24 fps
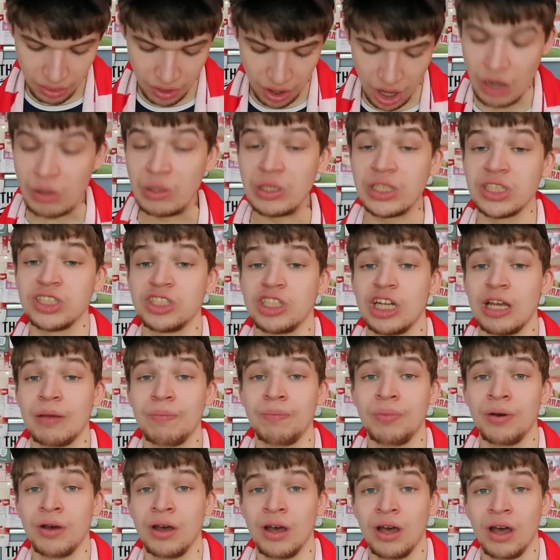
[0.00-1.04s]
the
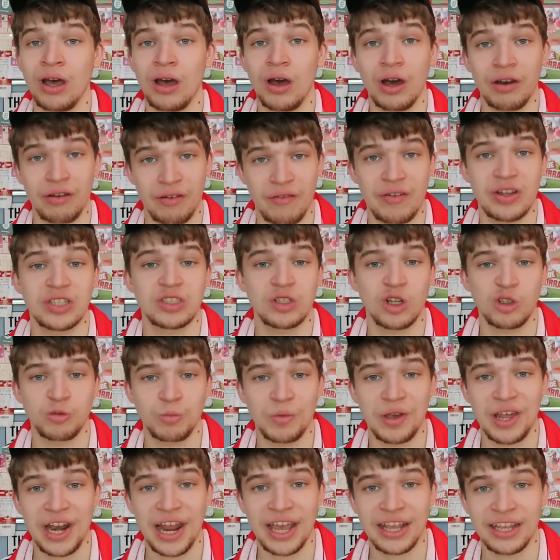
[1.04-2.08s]
ownership of Evangelos
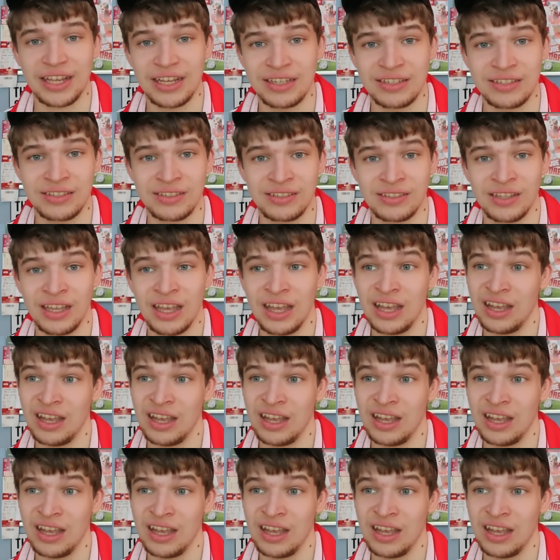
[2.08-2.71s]
Marinakis,